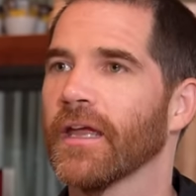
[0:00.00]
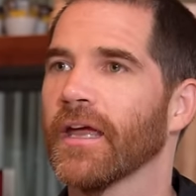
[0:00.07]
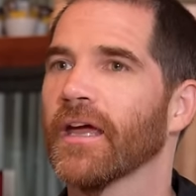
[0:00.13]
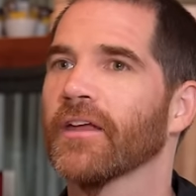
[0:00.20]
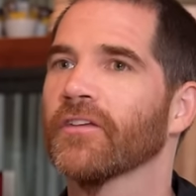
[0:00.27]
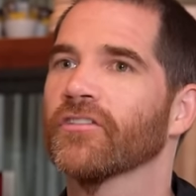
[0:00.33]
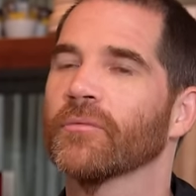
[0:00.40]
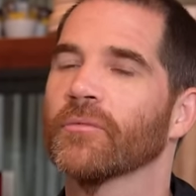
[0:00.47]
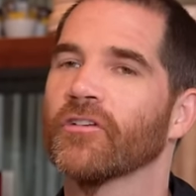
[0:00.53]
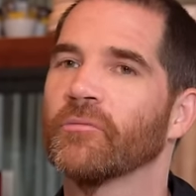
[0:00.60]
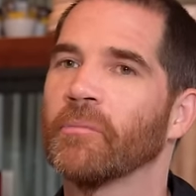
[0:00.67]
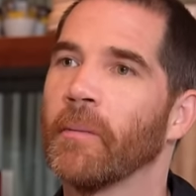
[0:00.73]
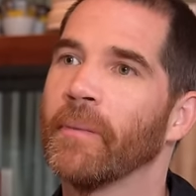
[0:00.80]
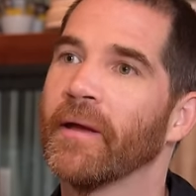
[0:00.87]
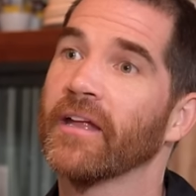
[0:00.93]
Yeah, someone who's
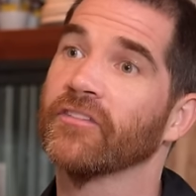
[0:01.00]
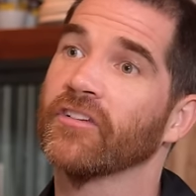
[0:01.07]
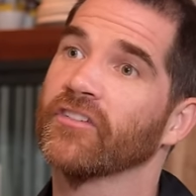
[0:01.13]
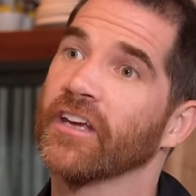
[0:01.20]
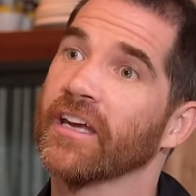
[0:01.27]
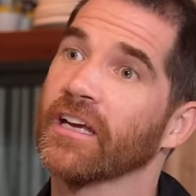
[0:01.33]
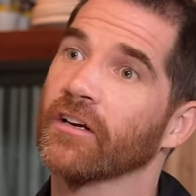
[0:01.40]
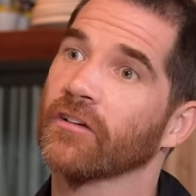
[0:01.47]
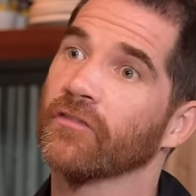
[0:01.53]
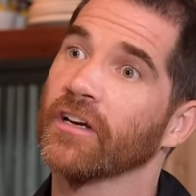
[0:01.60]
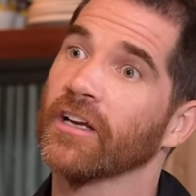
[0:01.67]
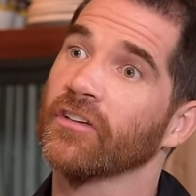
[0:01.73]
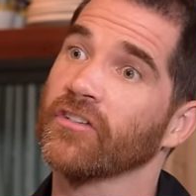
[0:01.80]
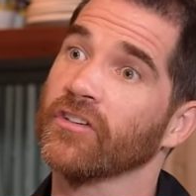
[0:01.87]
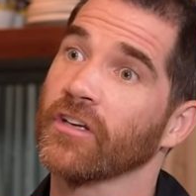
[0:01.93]
prepared to take a
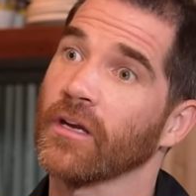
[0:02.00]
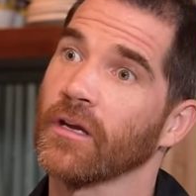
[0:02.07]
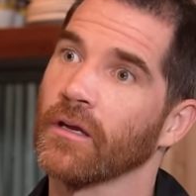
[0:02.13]
risk.